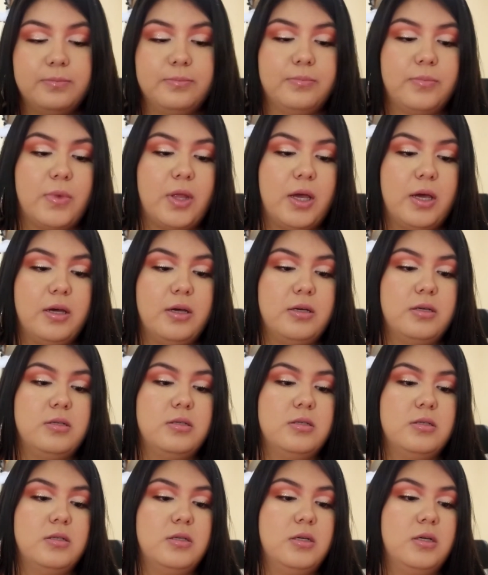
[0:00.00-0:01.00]

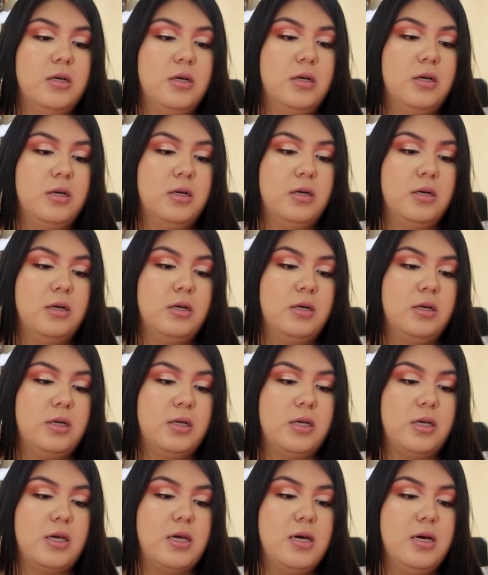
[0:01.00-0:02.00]
And
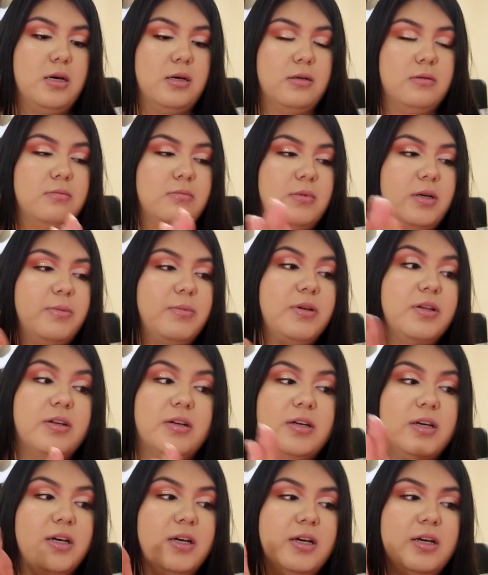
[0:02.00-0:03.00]
yeah, I mean,
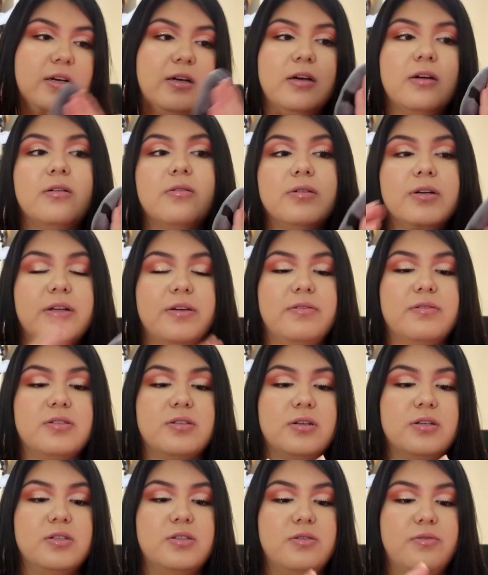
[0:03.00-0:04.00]
it already
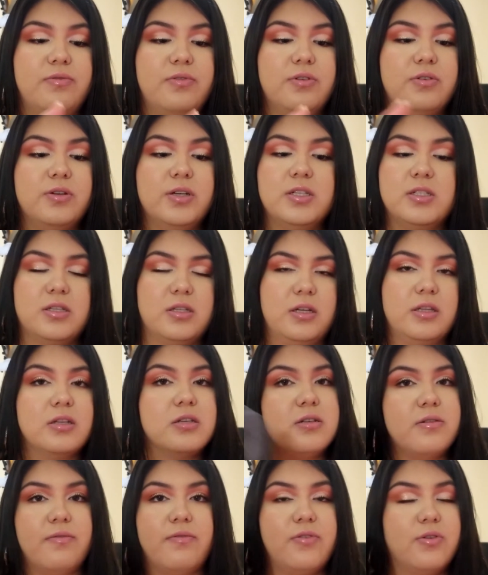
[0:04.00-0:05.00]
starts to feel, it
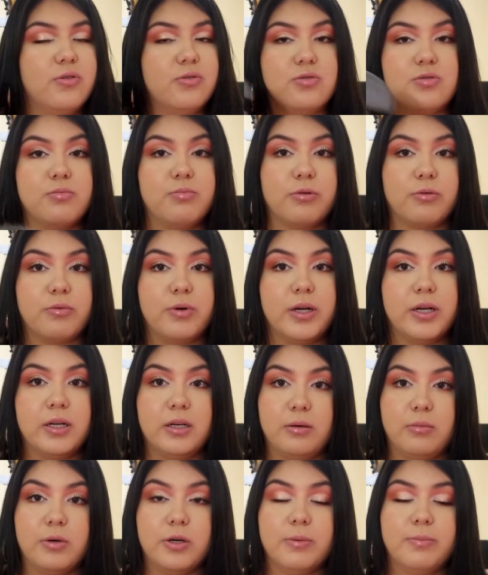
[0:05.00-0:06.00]
doesn't feel super wet
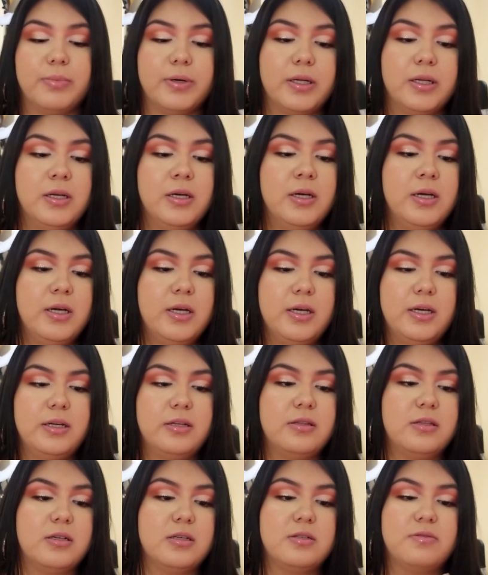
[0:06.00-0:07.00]
anymore, but it
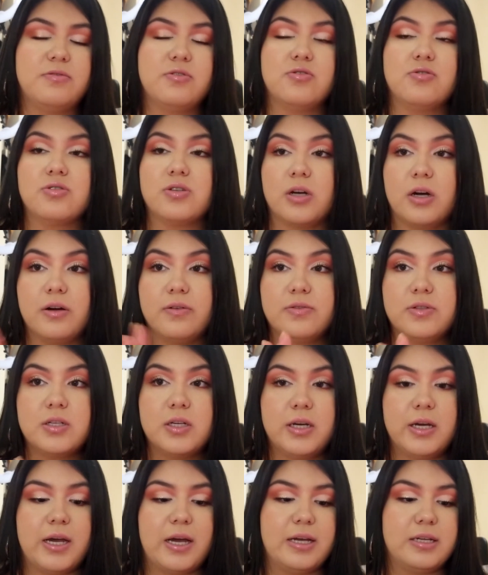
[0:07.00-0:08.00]
does feel soft
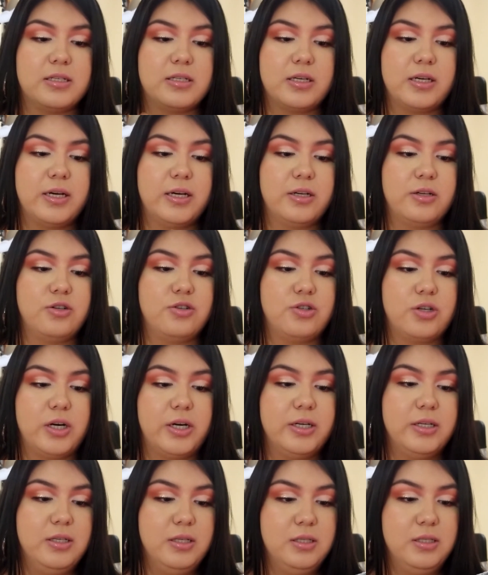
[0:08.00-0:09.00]
as it kind of
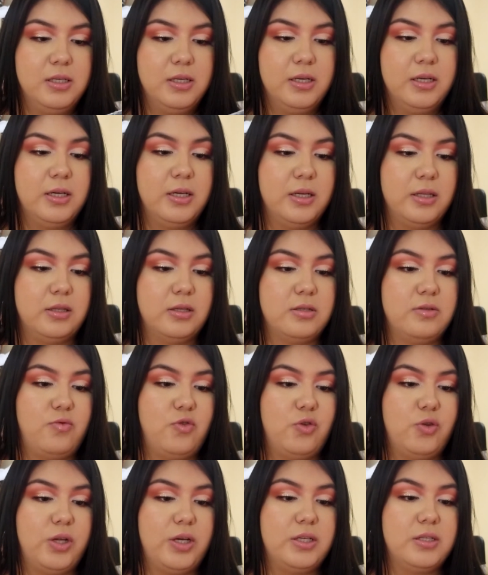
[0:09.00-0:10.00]
dries. It does feel
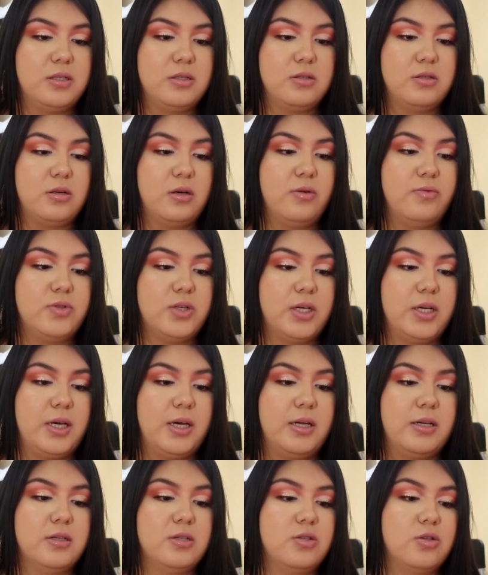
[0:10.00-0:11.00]
nice and soft
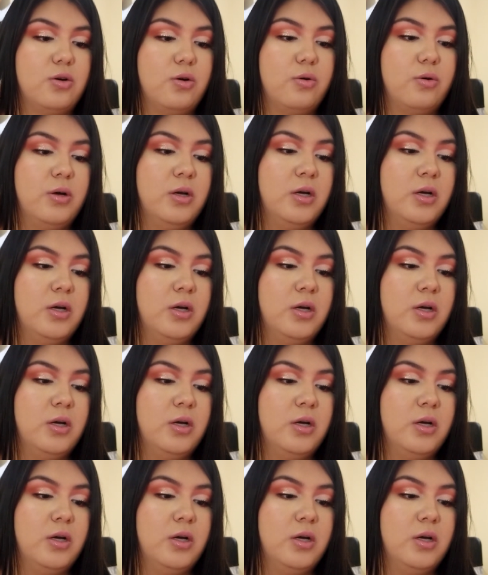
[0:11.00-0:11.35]
again. So